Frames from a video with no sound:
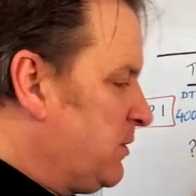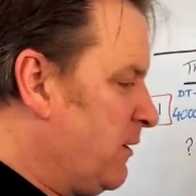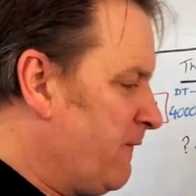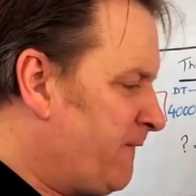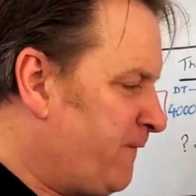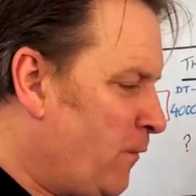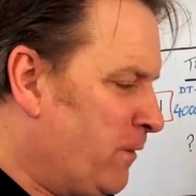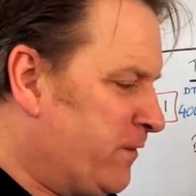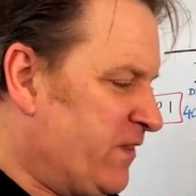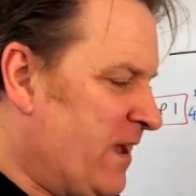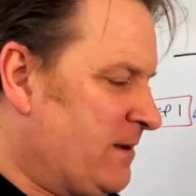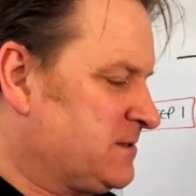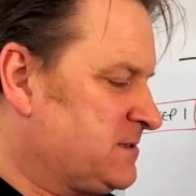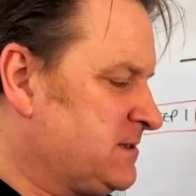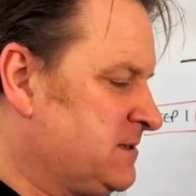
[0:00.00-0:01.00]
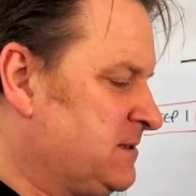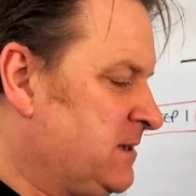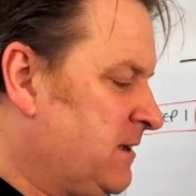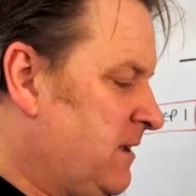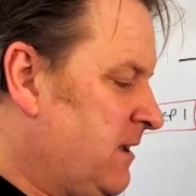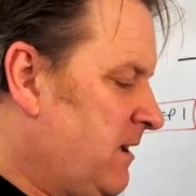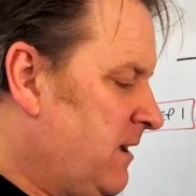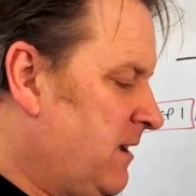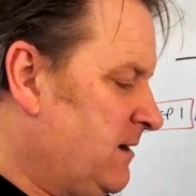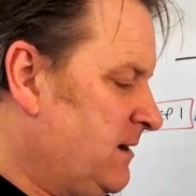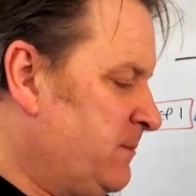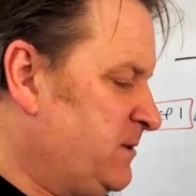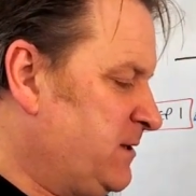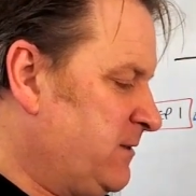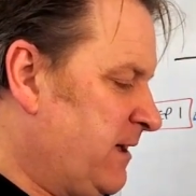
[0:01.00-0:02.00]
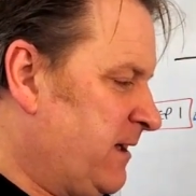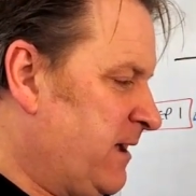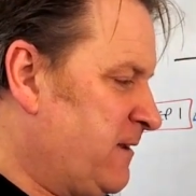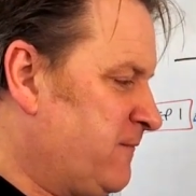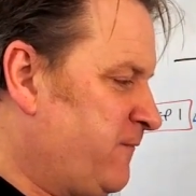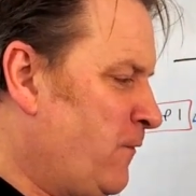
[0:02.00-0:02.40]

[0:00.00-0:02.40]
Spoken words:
you've got 4,000, let me do that again,